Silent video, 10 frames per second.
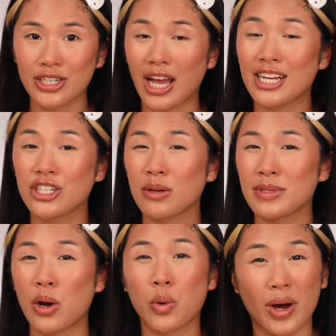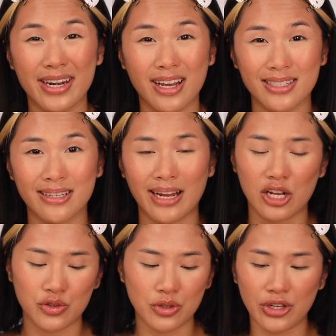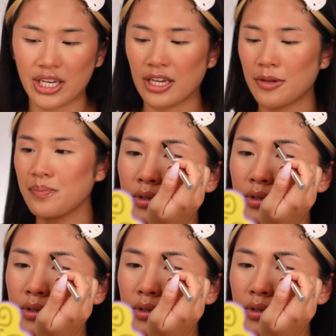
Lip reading: It actually comes out quite nice and natural looking.